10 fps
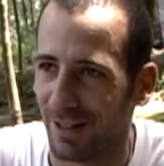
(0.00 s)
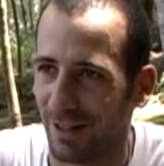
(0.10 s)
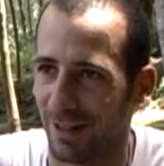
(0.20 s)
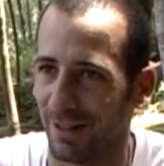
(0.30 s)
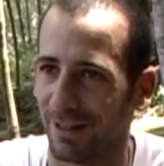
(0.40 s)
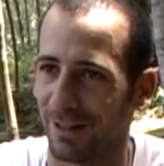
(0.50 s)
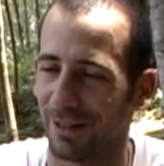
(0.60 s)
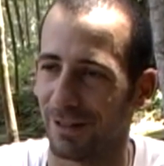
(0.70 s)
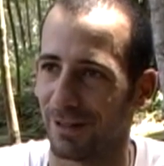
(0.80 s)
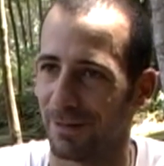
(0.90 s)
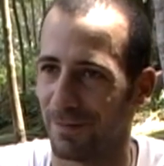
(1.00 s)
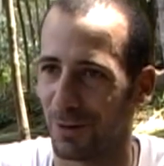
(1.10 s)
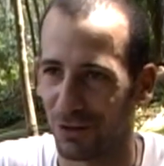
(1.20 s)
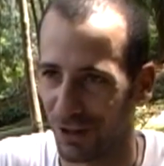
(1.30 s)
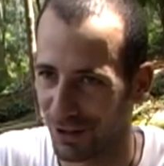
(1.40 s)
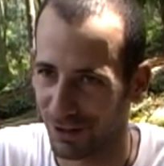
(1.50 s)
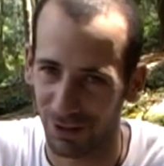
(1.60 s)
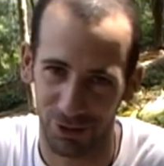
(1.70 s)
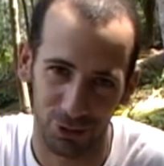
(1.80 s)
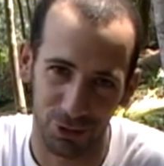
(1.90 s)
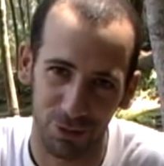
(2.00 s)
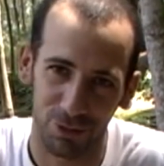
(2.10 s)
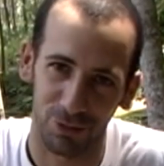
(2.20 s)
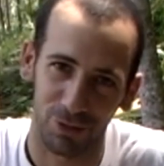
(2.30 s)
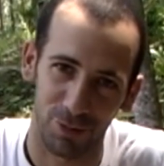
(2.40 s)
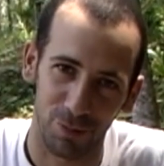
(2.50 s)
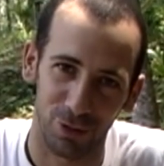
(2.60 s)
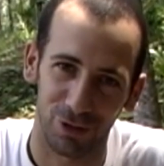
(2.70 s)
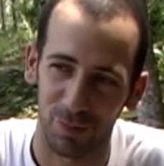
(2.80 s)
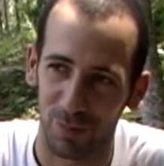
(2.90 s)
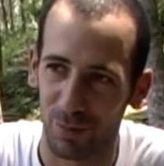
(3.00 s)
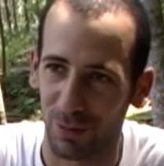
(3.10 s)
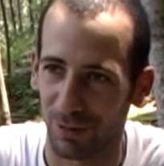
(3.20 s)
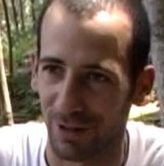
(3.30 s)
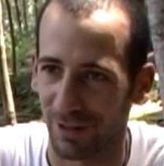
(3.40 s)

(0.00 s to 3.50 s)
And the Chinese are so different from the Muslim people.